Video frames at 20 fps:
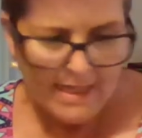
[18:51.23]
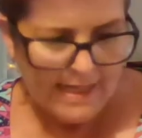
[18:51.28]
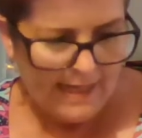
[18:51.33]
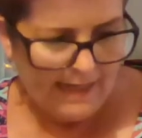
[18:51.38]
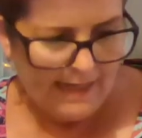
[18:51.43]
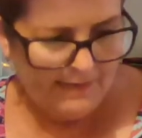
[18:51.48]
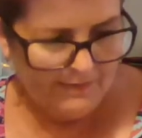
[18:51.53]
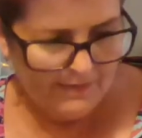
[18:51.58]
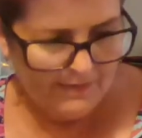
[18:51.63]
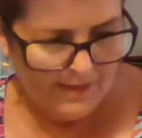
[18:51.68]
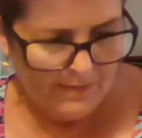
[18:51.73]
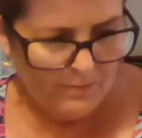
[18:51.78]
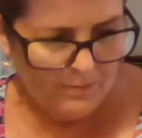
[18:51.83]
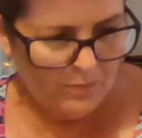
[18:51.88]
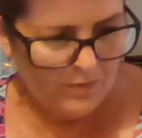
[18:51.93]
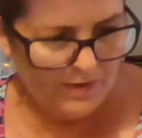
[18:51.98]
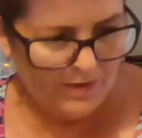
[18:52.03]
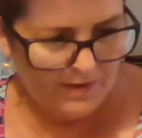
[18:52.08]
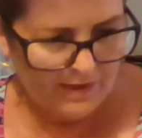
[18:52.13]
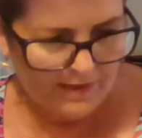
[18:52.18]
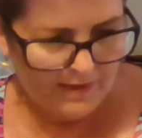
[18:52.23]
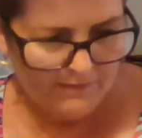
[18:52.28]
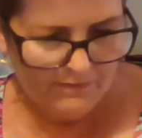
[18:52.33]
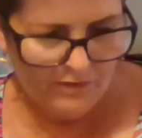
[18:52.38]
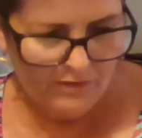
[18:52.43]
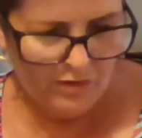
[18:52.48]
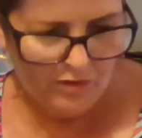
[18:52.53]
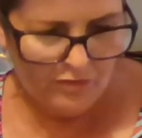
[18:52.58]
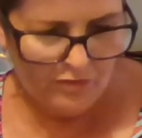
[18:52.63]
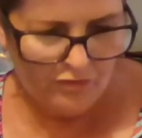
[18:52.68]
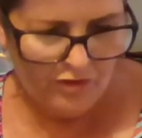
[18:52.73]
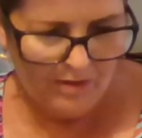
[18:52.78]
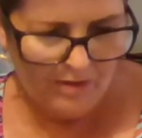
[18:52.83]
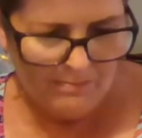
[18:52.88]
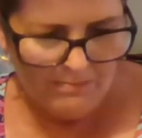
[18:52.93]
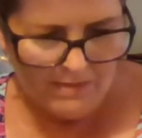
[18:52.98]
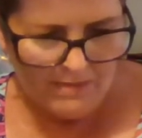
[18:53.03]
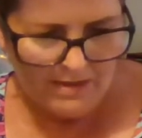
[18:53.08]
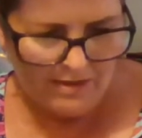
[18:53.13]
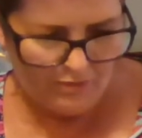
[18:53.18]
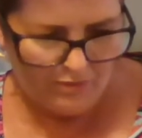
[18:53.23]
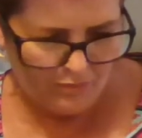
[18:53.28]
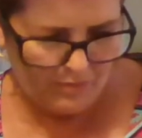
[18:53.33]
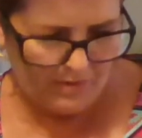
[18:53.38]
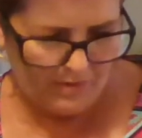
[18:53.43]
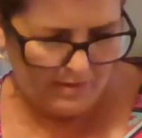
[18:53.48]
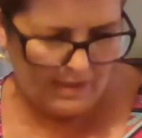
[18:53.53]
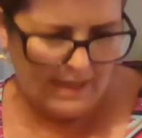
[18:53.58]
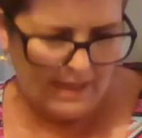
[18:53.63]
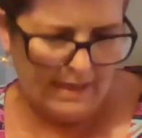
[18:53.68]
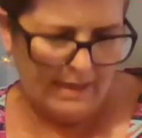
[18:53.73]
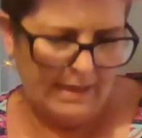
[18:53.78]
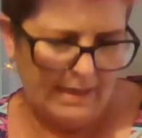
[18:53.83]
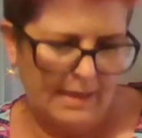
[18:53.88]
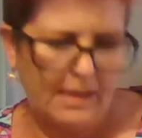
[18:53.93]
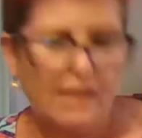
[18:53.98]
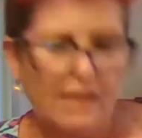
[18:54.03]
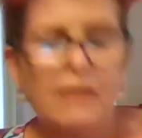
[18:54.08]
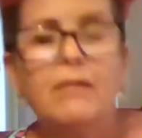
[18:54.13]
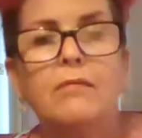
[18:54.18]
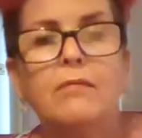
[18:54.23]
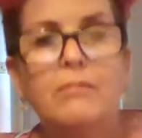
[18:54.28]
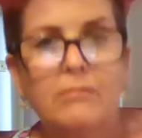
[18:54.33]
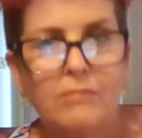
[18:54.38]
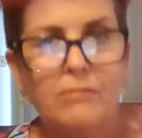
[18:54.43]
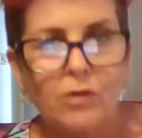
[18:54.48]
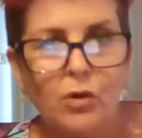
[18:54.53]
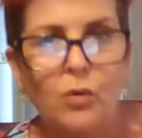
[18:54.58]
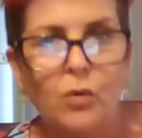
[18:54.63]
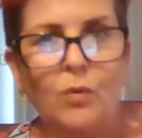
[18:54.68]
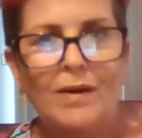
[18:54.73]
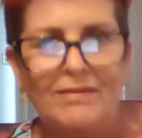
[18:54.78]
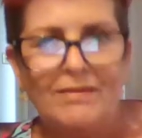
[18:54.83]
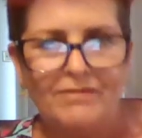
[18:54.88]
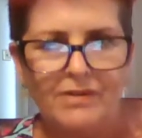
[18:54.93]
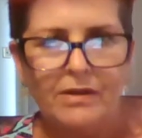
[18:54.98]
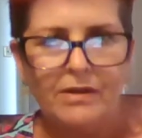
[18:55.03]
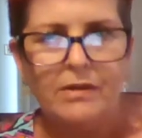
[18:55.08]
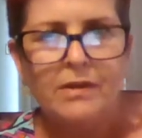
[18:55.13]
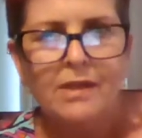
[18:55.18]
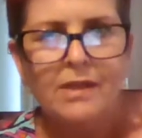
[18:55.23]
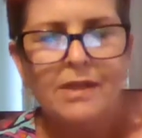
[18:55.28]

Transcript: and then we have got 10 minutes with a whoever.